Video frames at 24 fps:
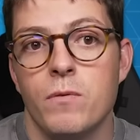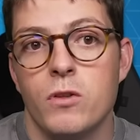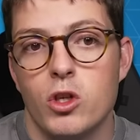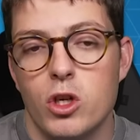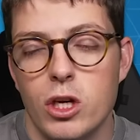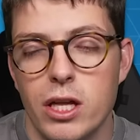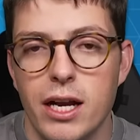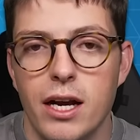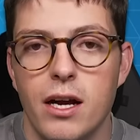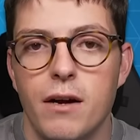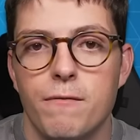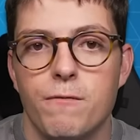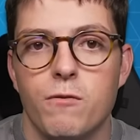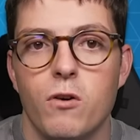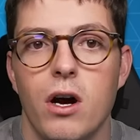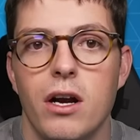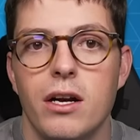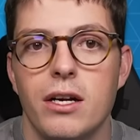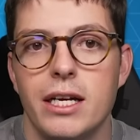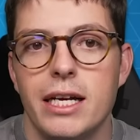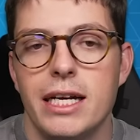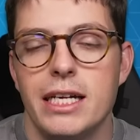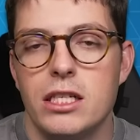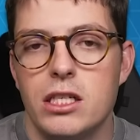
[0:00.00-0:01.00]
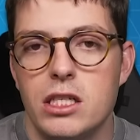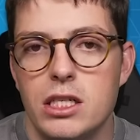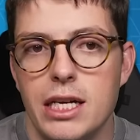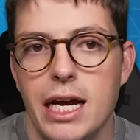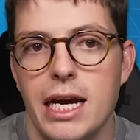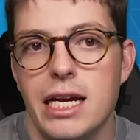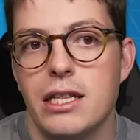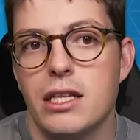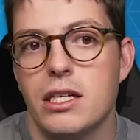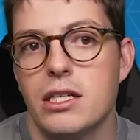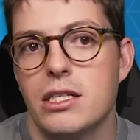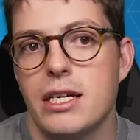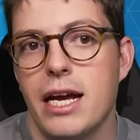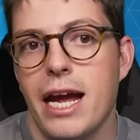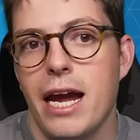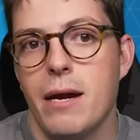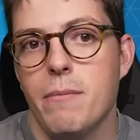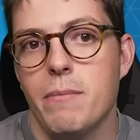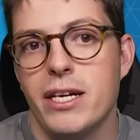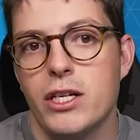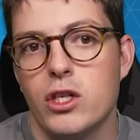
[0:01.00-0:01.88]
So then up front, it stayed the same.